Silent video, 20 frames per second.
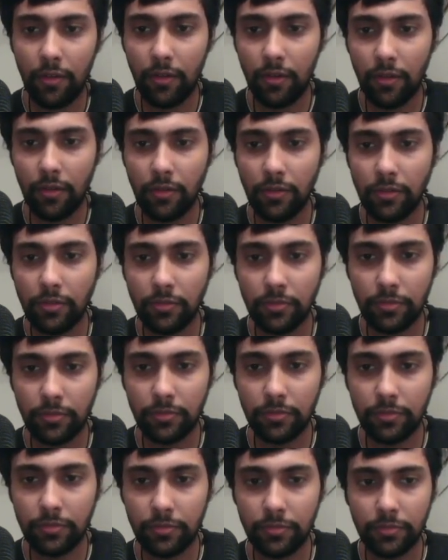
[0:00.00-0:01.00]

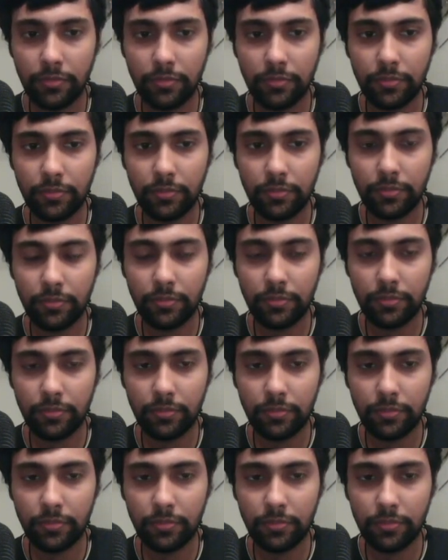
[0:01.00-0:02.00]

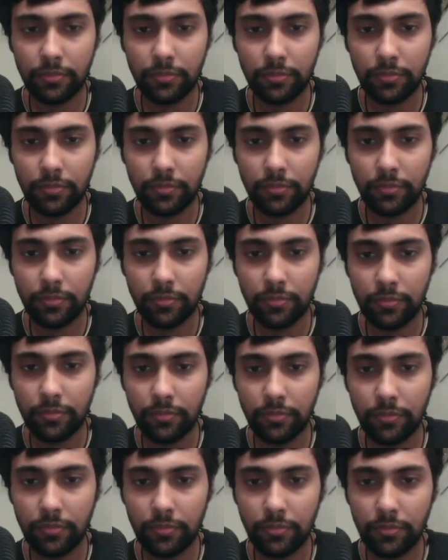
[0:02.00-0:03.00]

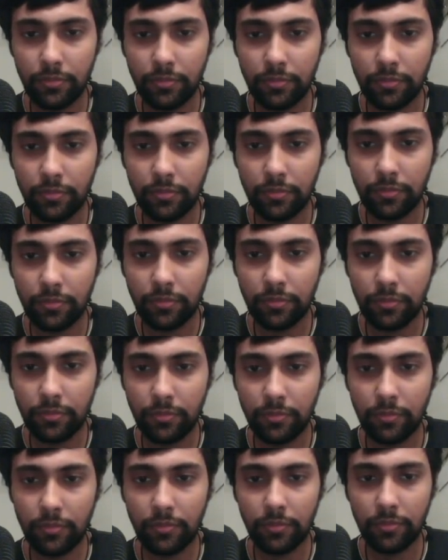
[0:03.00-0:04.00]

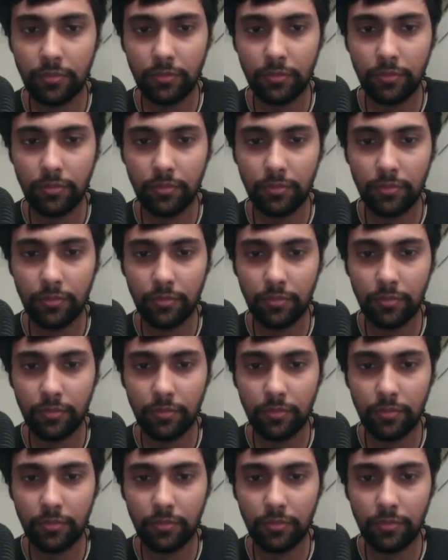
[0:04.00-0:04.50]
(no one is talking)